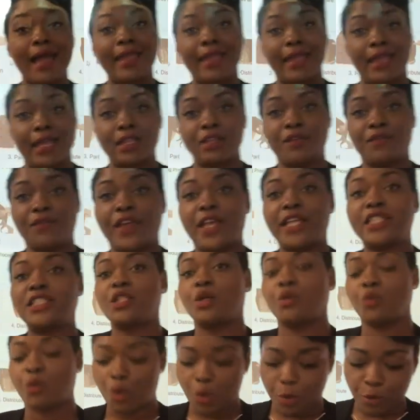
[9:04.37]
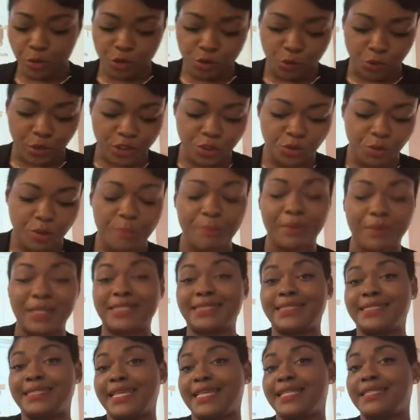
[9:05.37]
elevation, which would be
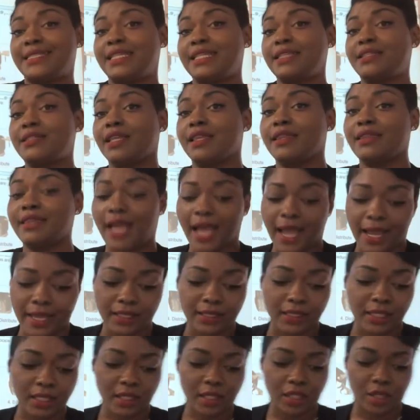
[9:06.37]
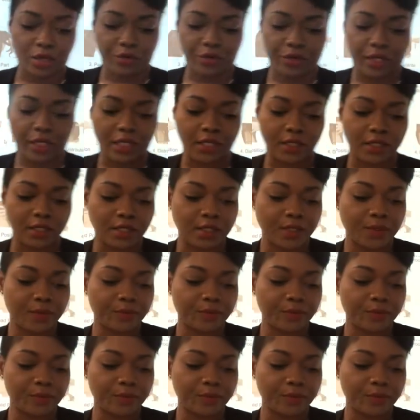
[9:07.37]
60 to 90 degrees.